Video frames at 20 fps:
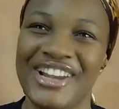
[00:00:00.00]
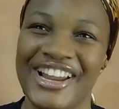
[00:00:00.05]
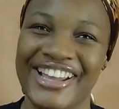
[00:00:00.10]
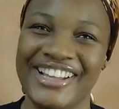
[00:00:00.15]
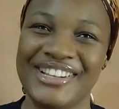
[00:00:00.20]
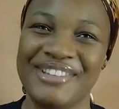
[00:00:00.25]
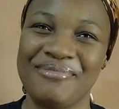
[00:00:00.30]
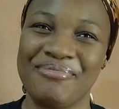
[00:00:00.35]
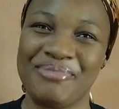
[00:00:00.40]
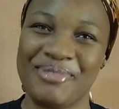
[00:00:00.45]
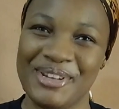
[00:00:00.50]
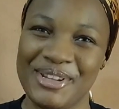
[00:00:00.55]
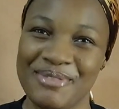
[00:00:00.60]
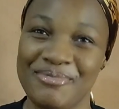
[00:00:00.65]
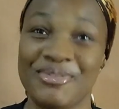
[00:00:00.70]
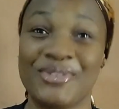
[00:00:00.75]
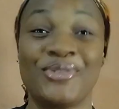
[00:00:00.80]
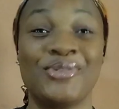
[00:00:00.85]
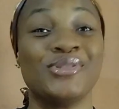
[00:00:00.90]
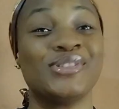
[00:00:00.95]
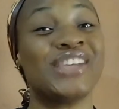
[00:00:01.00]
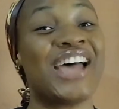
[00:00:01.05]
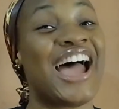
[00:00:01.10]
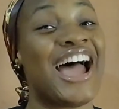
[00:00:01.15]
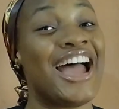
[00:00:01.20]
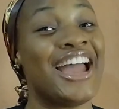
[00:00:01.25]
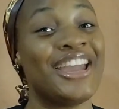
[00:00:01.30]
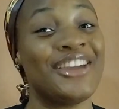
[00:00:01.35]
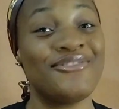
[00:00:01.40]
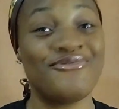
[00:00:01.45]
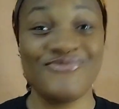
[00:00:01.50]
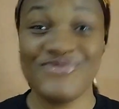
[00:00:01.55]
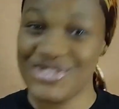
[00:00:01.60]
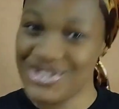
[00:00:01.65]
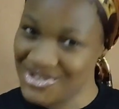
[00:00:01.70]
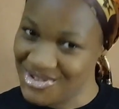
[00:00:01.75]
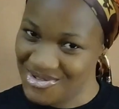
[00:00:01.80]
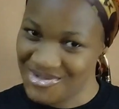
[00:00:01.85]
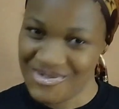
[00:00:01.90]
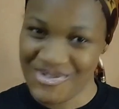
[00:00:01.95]
Like, they played because I
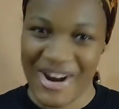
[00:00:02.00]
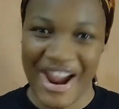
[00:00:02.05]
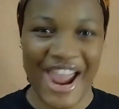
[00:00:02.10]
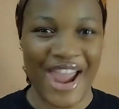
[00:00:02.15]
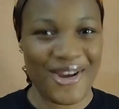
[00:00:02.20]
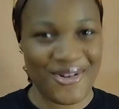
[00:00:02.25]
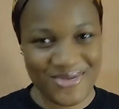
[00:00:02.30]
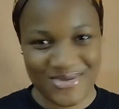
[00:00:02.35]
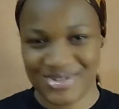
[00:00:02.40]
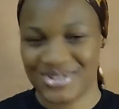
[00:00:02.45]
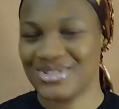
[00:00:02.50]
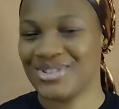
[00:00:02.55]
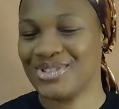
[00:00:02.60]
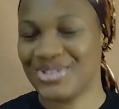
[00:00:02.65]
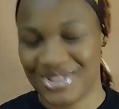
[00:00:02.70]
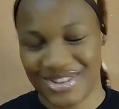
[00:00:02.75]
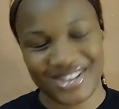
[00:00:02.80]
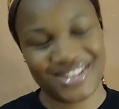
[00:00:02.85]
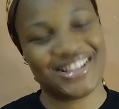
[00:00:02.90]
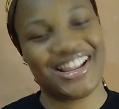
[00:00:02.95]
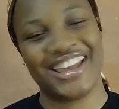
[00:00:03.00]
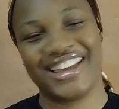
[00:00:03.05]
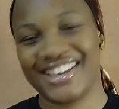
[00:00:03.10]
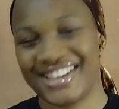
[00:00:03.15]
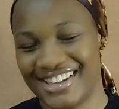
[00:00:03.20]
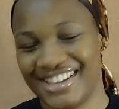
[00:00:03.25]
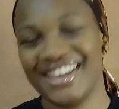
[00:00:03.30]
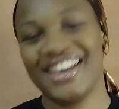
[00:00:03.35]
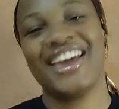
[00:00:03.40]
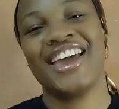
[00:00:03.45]
knew I was going to be like,